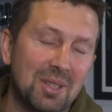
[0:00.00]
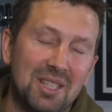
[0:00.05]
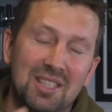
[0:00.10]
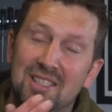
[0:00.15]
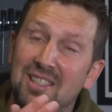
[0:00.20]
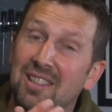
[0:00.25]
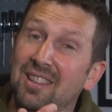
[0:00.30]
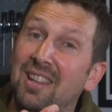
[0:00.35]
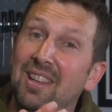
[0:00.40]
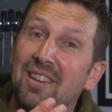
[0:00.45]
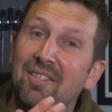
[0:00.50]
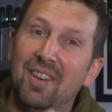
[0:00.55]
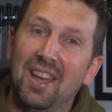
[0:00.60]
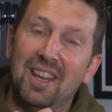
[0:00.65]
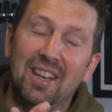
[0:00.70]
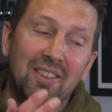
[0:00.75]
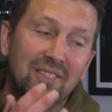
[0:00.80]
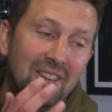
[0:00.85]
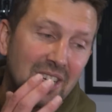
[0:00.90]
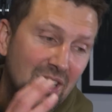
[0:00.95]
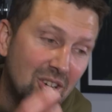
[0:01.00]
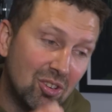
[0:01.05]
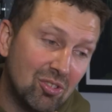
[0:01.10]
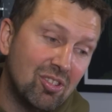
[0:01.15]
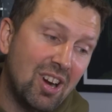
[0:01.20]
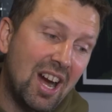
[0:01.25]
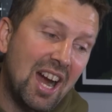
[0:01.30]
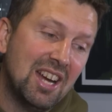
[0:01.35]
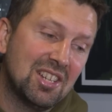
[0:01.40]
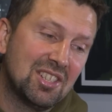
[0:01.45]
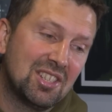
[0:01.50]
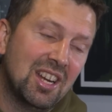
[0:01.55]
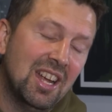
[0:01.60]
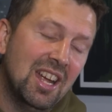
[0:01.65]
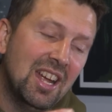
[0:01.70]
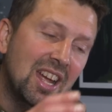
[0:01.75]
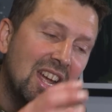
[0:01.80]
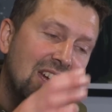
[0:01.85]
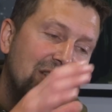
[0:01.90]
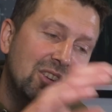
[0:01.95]
because in the event of a crash,
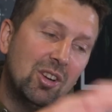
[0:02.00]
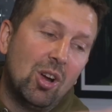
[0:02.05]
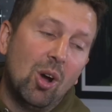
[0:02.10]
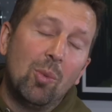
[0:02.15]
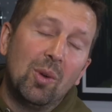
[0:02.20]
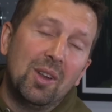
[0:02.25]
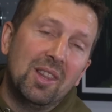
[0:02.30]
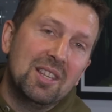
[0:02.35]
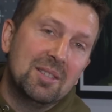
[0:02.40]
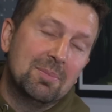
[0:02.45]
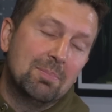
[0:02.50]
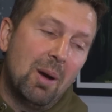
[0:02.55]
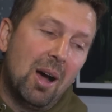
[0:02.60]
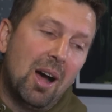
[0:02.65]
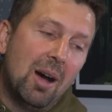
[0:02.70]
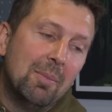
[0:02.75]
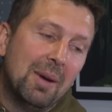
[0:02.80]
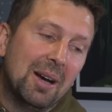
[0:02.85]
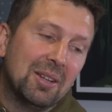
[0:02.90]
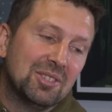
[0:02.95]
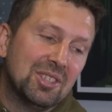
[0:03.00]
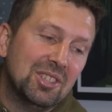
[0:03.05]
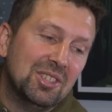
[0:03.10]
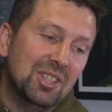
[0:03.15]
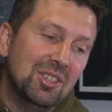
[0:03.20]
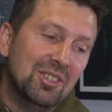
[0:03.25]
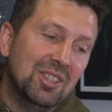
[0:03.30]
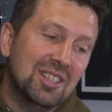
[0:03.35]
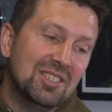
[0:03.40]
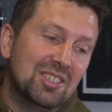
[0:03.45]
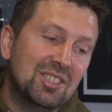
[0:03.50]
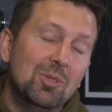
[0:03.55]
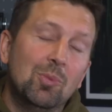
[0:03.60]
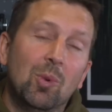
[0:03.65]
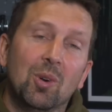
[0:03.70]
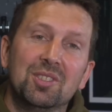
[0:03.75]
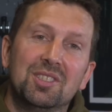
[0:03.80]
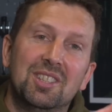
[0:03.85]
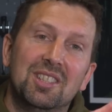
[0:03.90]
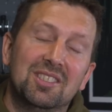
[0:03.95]
if you've got one of these bar mounted units, you
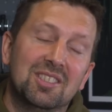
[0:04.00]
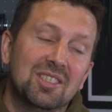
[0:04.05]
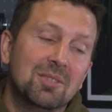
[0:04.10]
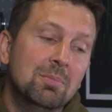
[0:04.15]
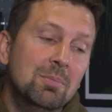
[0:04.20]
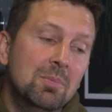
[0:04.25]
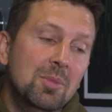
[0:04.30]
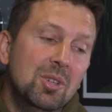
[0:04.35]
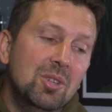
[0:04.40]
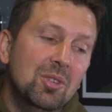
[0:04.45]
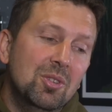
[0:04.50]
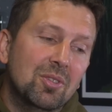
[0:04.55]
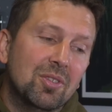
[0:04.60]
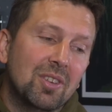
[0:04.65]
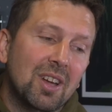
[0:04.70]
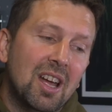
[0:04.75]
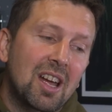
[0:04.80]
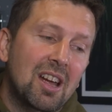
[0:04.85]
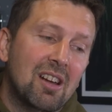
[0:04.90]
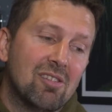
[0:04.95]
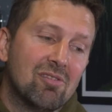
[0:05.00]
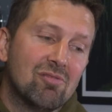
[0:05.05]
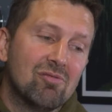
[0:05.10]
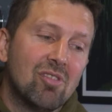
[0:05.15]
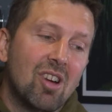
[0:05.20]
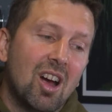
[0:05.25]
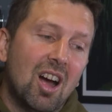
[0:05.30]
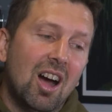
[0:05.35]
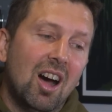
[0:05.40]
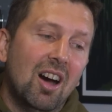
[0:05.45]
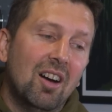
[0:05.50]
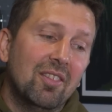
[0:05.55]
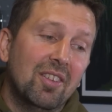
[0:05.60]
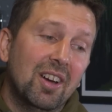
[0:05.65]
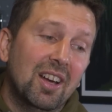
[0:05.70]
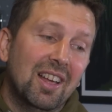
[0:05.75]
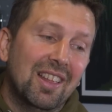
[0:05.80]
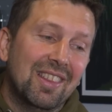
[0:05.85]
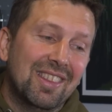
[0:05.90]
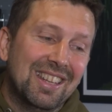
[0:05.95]
want it to move
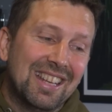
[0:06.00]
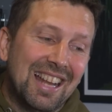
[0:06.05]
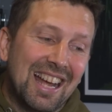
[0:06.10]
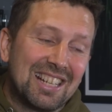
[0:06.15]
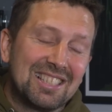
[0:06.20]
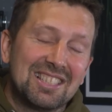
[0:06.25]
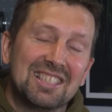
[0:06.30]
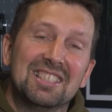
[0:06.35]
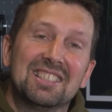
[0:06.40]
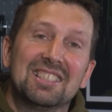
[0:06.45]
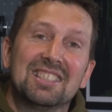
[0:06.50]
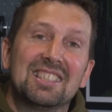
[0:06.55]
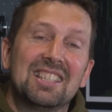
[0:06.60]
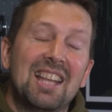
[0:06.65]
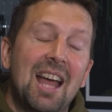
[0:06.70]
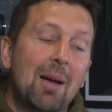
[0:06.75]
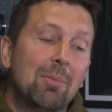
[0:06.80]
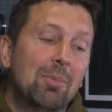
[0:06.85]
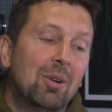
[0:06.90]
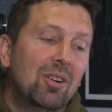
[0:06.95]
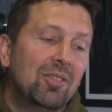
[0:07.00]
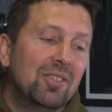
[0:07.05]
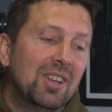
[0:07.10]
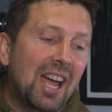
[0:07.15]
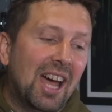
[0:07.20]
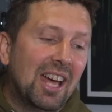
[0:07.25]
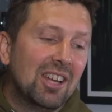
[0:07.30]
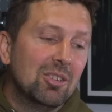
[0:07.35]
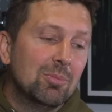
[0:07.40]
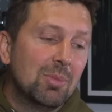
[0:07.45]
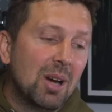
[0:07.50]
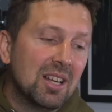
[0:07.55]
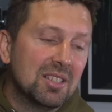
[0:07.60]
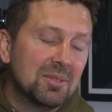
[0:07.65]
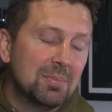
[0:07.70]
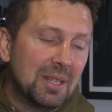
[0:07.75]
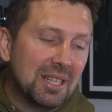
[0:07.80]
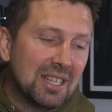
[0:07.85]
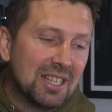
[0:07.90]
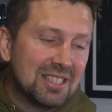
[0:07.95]
rather than actually snap off your
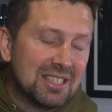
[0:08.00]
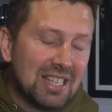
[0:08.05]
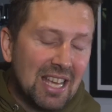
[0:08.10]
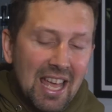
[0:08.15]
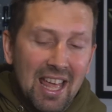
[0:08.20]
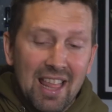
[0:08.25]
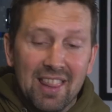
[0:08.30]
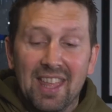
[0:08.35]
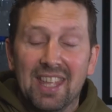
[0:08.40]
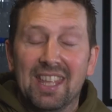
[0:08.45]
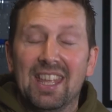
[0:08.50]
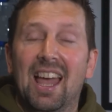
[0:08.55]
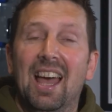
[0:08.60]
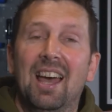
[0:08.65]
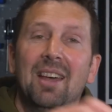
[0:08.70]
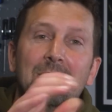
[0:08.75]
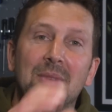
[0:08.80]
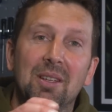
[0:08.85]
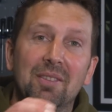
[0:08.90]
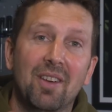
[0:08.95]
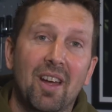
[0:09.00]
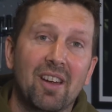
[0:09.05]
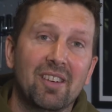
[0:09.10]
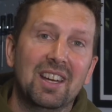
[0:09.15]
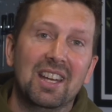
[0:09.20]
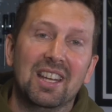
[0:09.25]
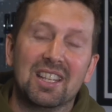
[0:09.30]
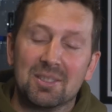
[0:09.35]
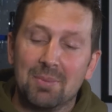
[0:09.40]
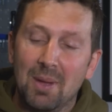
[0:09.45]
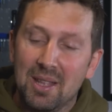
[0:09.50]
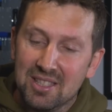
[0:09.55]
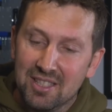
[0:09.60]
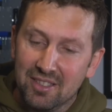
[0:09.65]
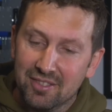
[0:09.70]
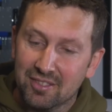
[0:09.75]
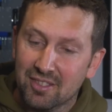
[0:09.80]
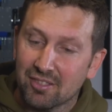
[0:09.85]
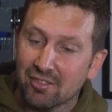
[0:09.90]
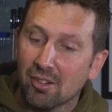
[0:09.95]
handlebars, because they can be very
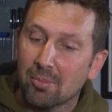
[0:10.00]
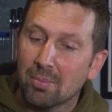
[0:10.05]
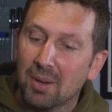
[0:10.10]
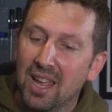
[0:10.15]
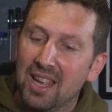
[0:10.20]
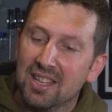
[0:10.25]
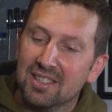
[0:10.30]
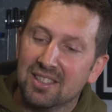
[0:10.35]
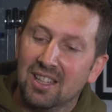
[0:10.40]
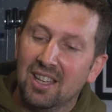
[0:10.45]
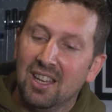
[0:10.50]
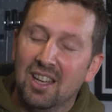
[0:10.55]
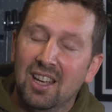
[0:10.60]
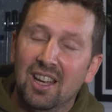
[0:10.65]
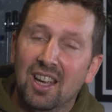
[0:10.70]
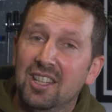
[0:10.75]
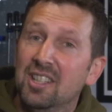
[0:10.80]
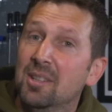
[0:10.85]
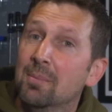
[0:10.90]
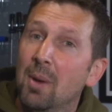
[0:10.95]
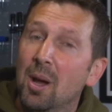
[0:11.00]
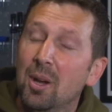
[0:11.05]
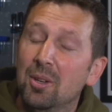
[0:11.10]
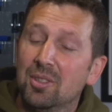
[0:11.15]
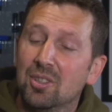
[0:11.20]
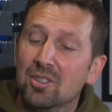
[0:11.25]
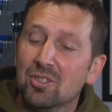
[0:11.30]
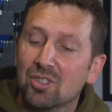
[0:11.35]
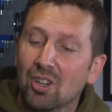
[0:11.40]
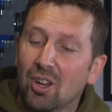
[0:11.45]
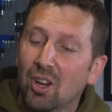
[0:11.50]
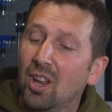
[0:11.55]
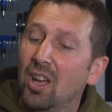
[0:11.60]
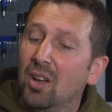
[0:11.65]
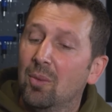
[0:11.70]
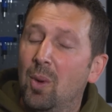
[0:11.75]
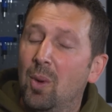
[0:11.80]
expensive to replace. And your mode controller,